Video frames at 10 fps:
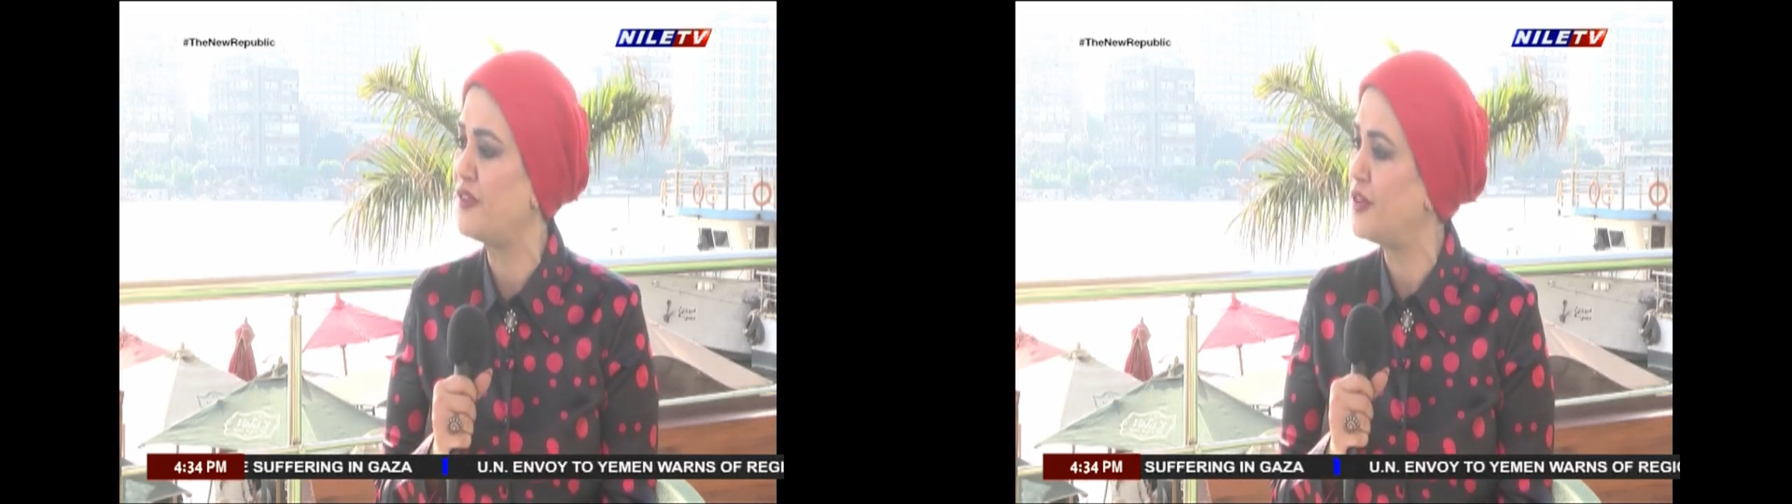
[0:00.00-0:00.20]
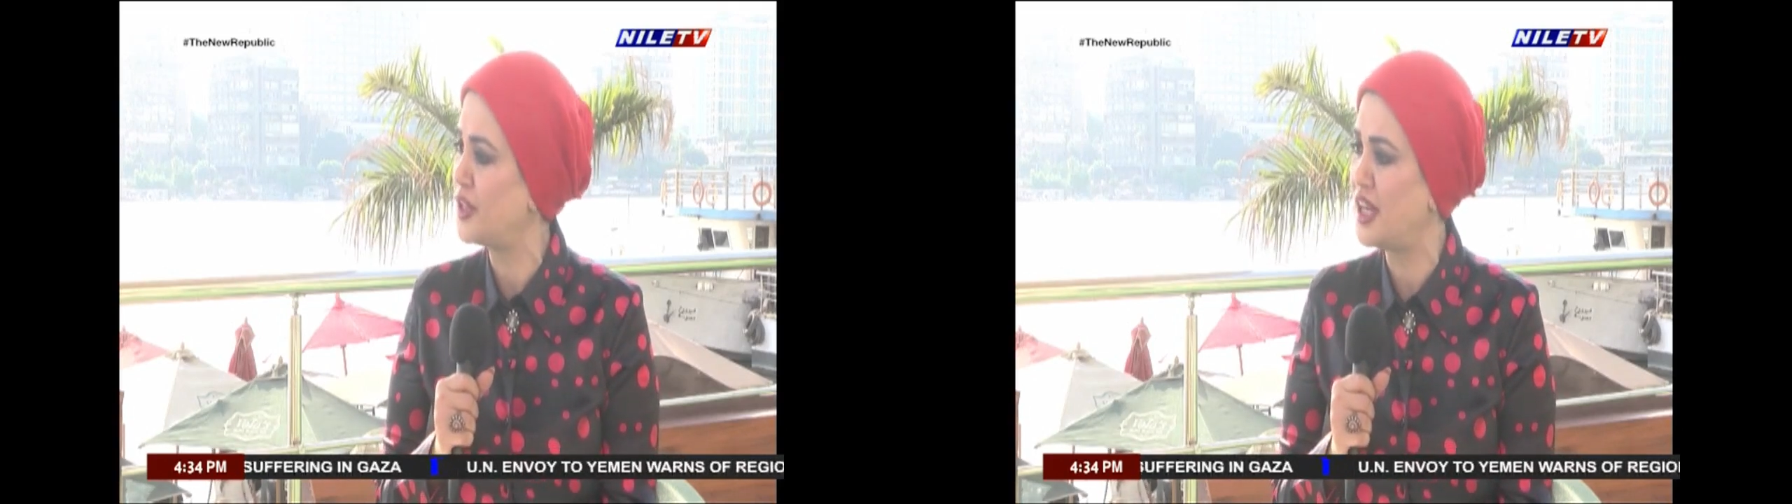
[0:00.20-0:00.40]

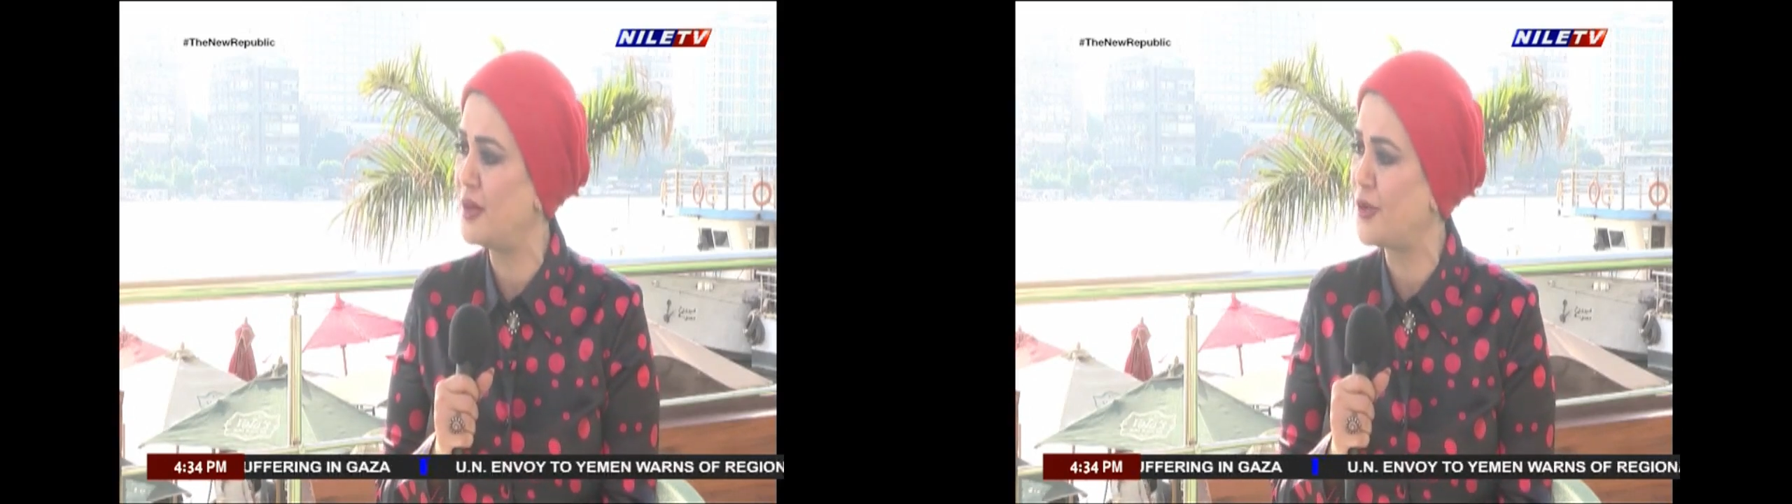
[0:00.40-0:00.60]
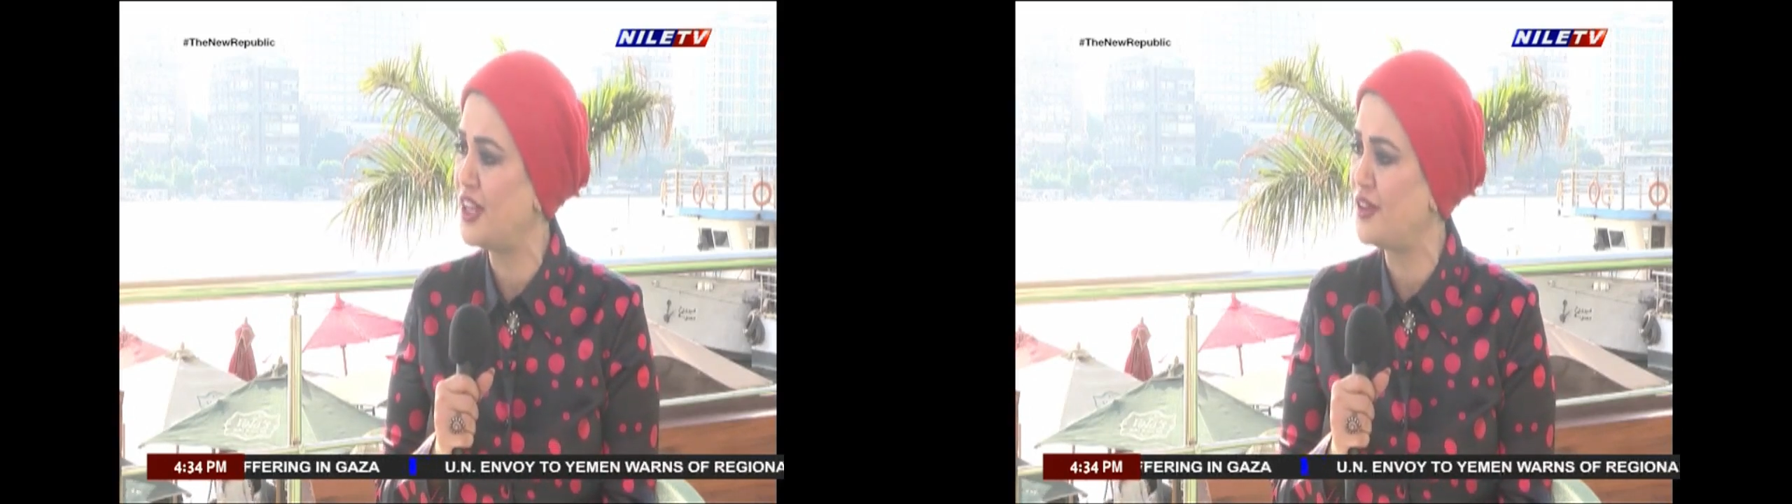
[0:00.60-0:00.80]
If you want to
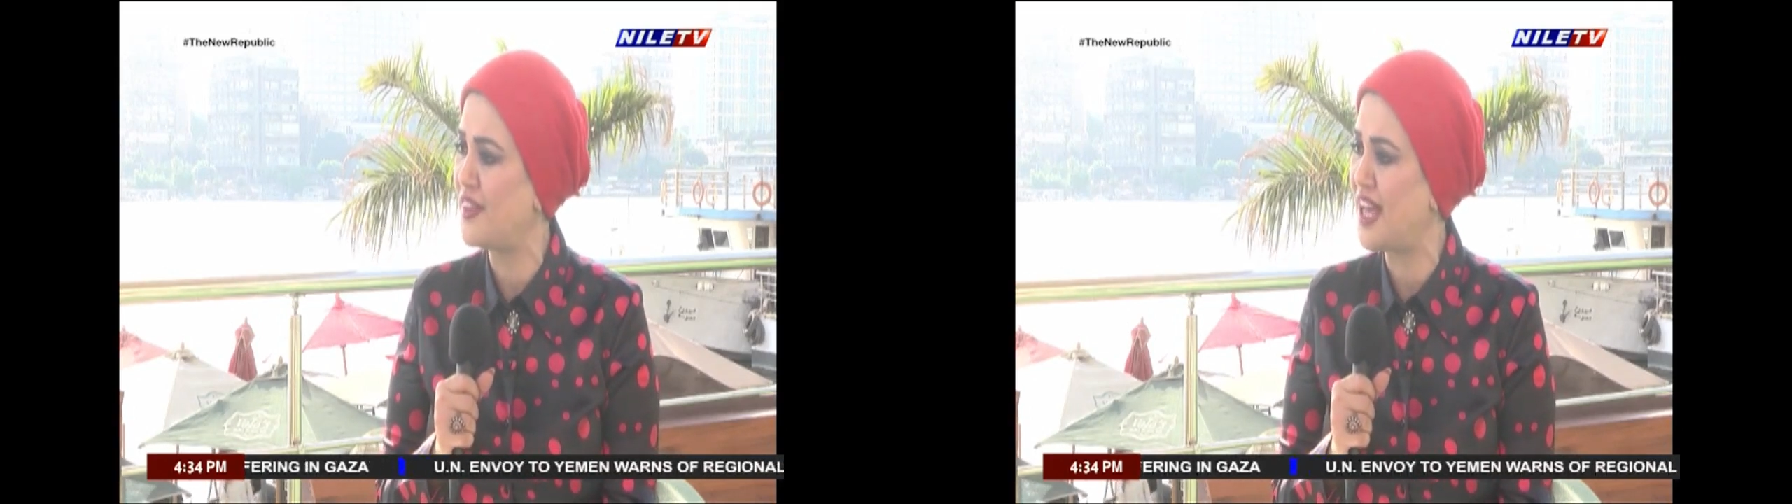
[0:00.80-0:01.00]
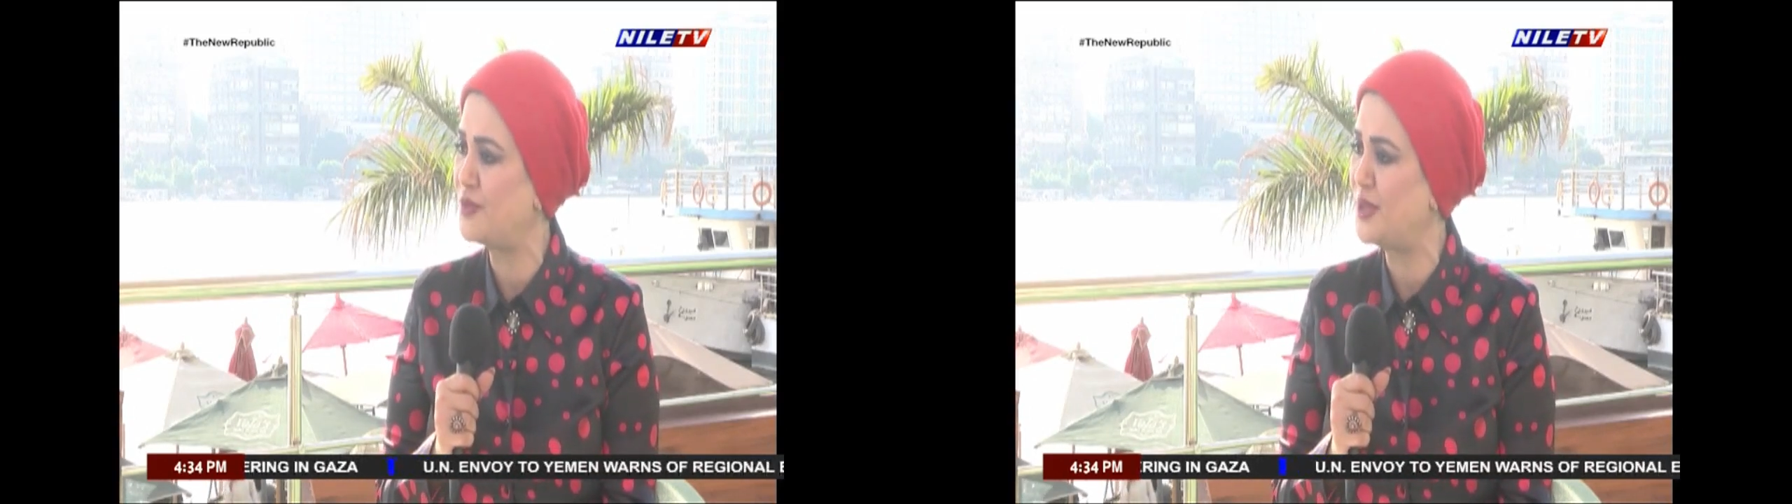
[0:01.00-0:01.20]
elaborate on
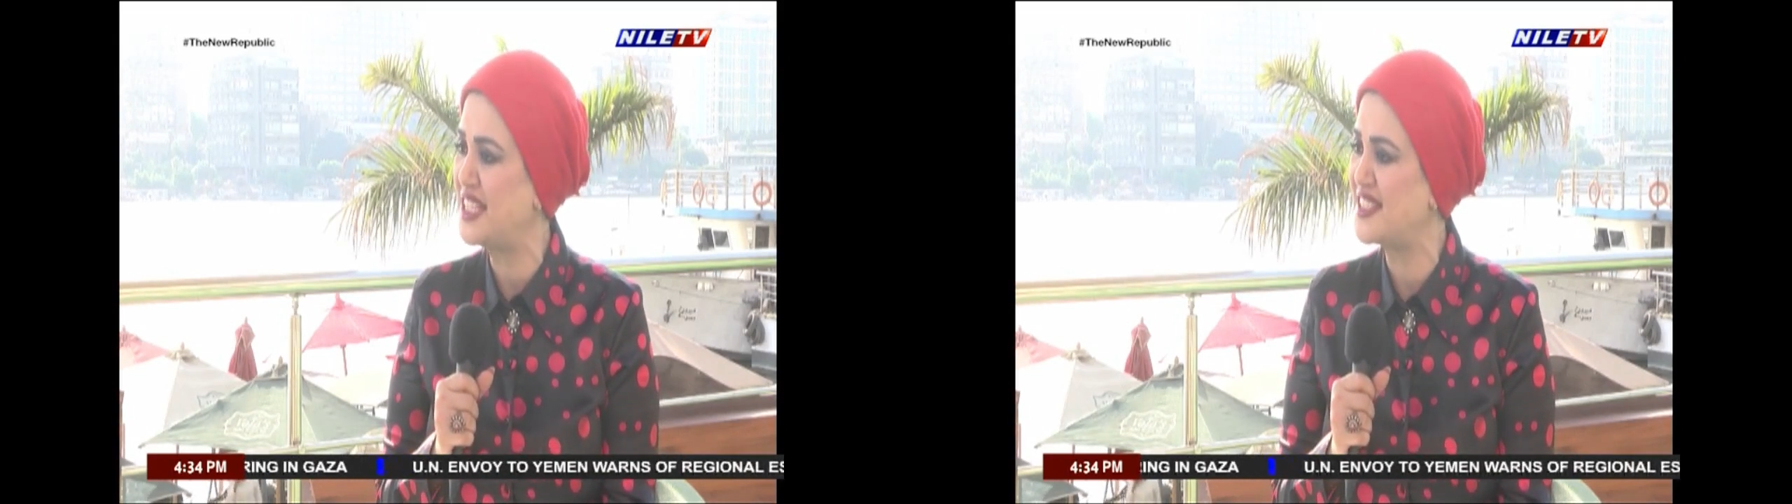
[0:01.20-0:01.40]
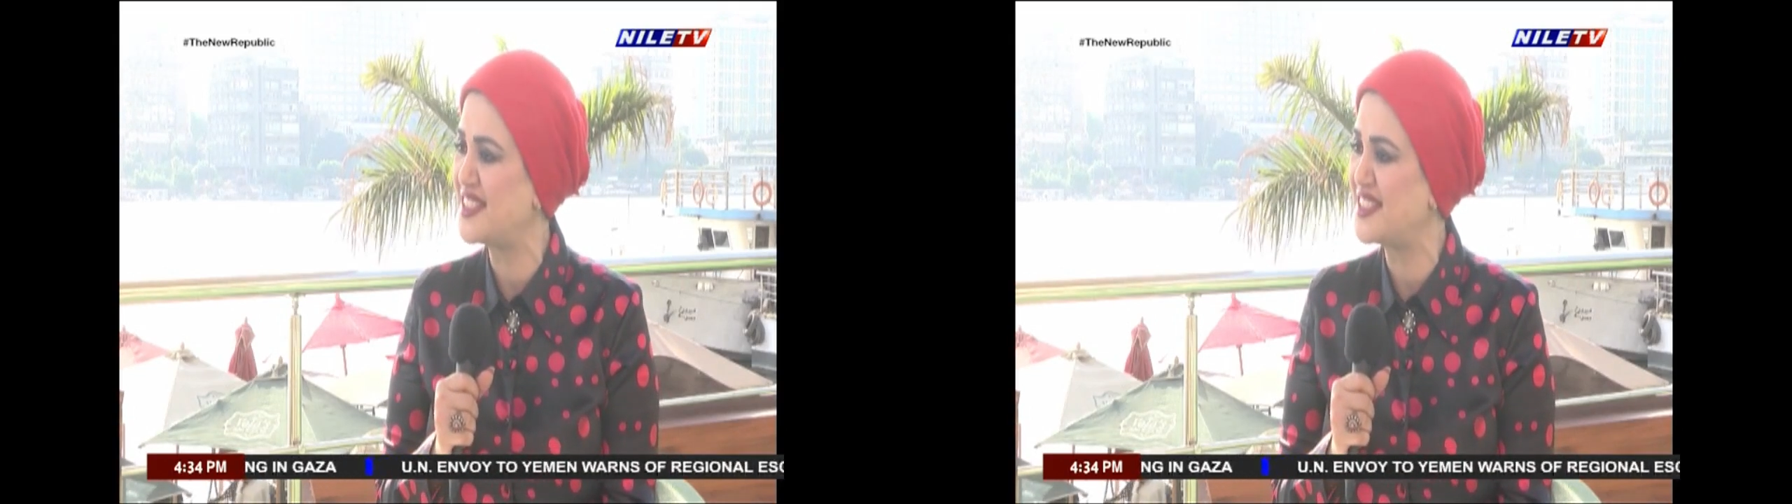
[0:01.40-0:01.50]
that, please.